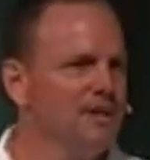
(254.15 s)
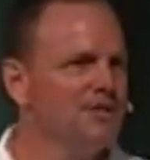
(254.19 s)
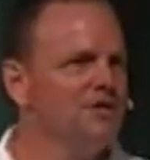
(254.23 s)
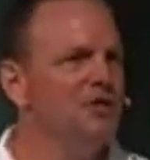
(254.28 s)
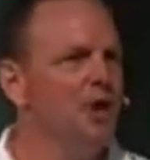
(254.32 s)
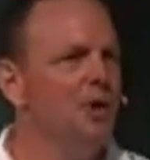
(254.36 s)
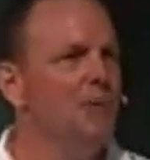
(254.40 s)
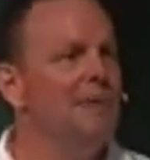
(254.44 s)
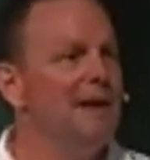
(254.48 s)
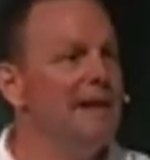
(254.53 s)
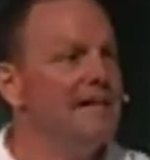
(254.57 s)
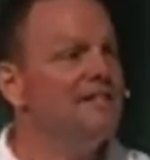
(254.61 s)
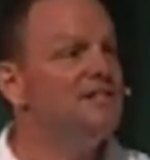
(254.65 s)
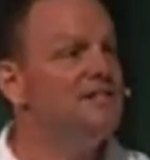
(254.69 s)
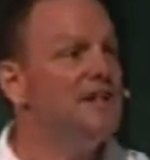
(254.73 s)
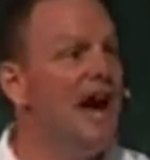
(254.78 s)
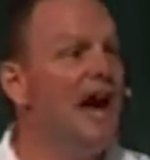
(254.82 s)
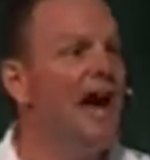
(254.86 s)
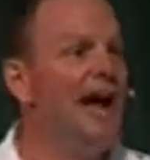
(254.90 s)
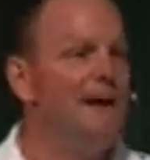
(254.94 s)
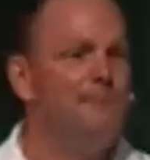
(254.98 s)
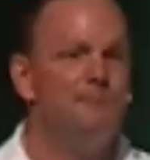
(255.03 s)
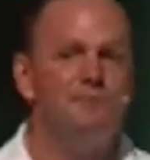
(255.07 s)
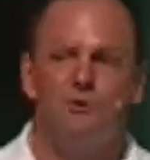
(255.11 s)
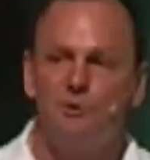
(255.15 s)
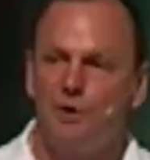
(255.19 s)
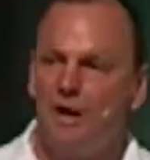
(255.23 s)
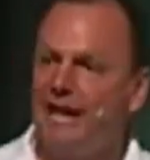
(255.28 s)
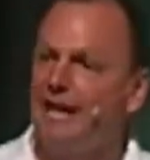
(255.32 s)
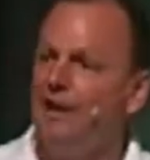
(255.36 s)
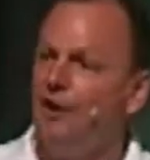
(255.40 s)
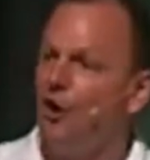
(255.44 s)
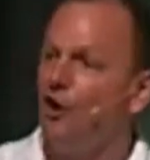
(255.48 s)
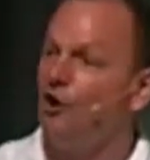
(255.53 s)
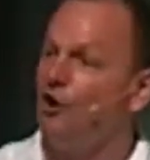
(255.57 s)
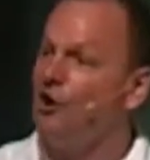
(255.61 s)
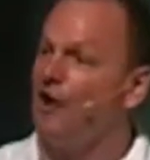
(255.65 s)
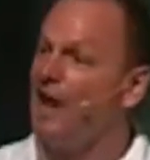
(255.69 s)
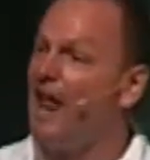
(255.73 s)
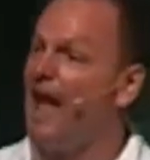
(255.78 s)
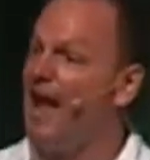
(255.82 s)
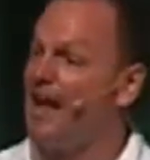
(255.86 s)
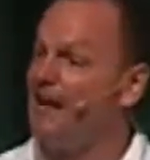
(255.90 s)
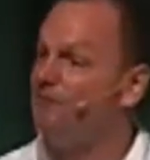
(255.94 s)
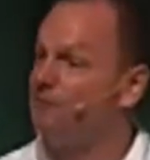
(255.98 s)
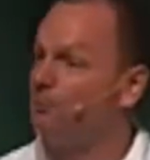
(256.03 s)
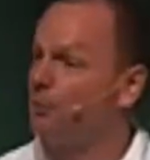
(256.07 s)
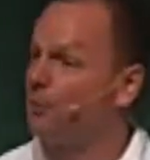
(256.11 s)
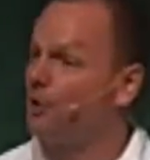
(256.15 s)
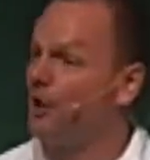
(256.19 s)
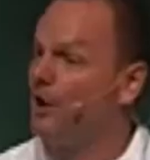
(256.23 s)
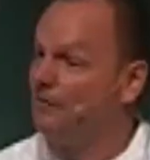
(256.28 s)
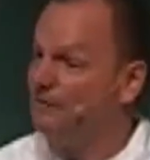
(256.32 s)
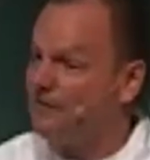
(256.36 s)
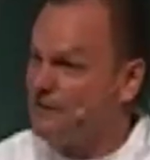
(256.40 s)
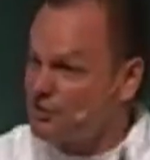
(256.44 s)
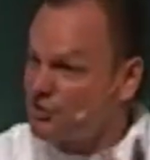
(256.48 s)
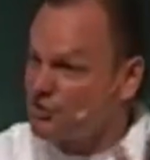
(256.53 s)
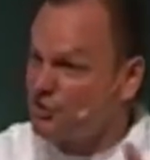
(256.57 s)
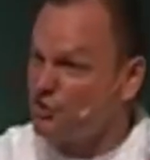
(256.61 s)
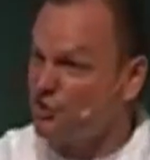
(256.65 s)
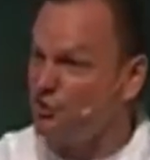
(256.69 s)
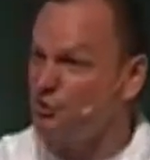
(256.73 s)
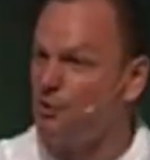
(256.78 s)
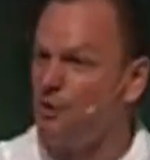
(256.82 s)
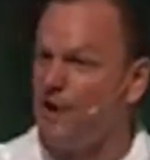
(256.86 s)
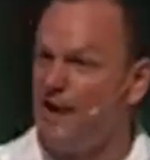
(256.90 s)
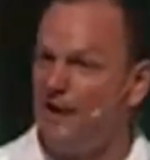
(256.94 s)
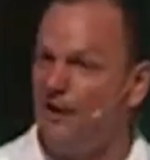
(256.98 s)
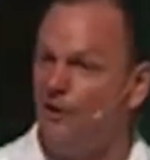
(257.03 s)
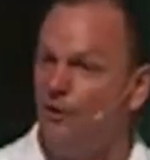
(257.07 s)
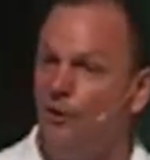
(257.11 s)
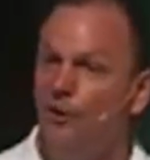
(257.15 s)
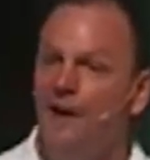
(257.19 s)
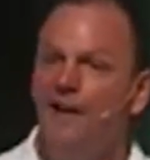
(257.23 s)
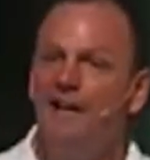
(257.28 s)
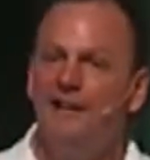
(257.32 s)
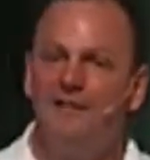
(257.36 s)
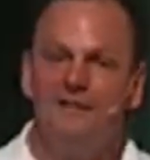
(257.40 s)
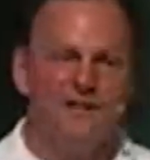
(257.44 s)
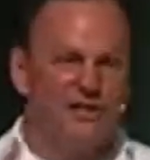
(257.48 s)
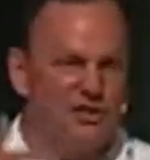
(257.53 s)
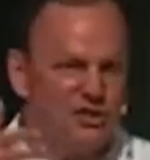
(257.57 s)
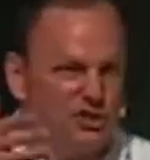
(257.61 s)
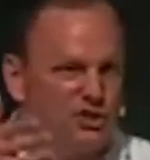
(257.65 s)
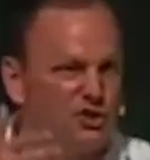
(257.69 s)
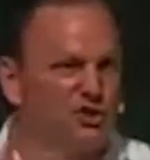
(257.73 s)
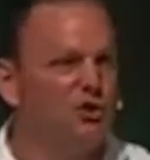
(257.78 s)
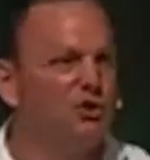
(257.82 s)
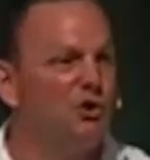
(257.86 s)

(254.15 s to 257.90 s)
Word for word: So many times in our life, we're on this trail, this